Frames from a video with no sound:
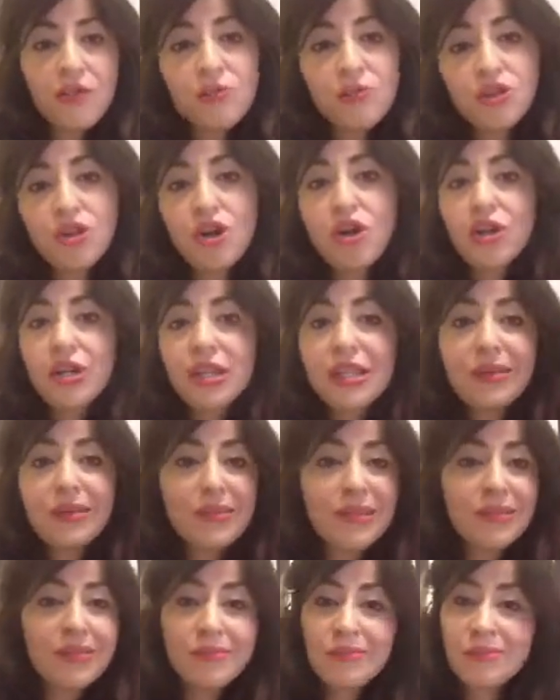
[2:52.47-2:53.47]
I'm sorry,
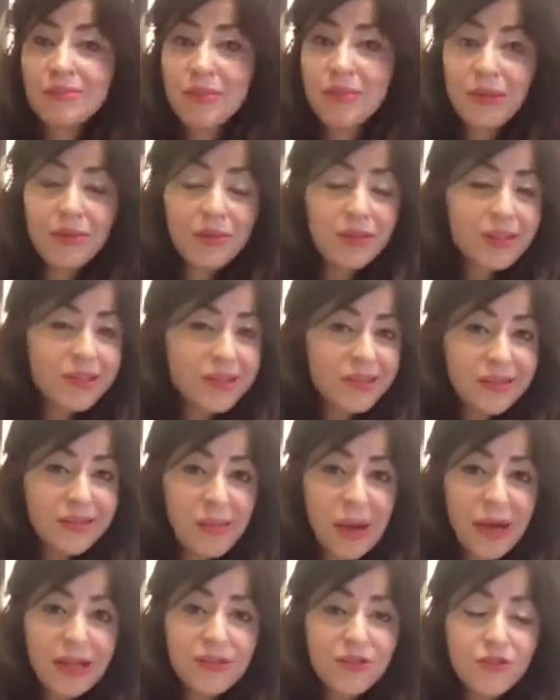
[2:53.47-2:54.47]
maybe this is a bad